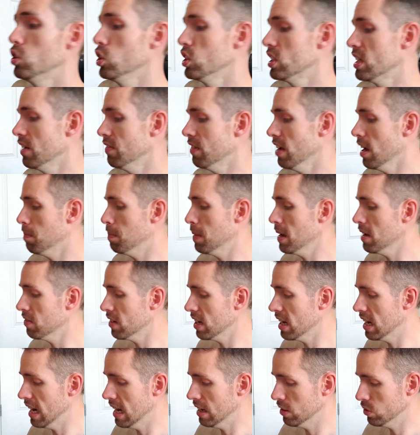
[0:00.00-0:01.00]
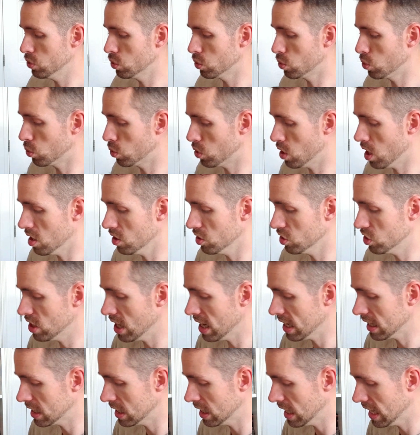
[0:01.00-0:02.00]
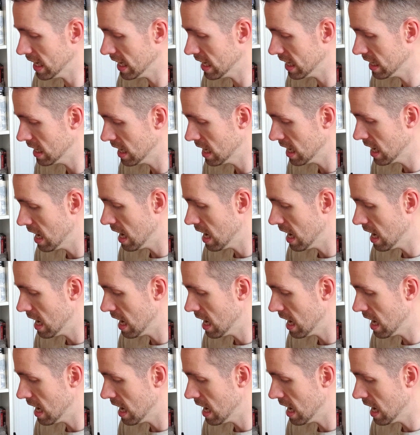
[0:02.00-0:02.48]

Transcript: Just give it a bit of an electrical contact clean.